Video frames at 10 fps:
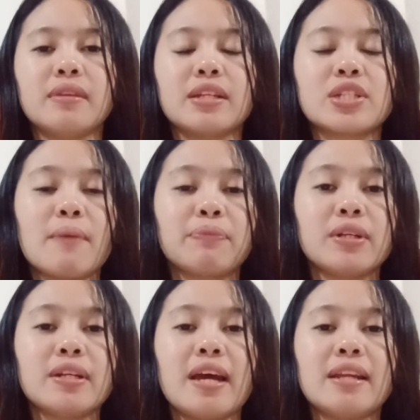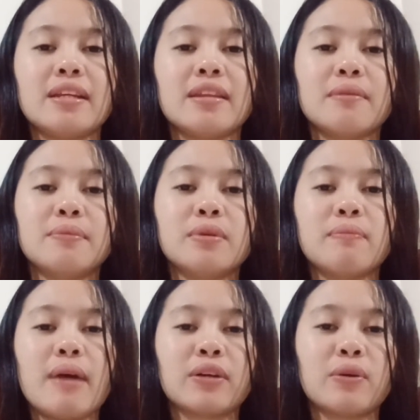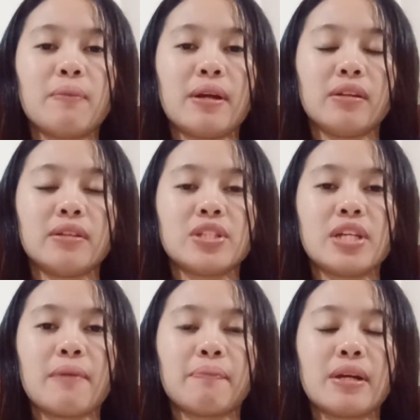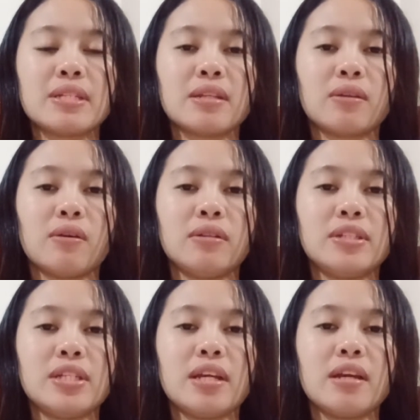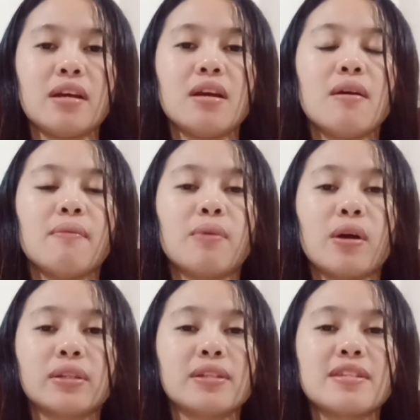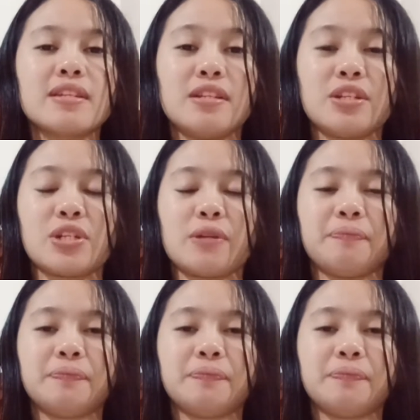the chapter 9 in the book Microbiology and Parasitology, Borton's edition.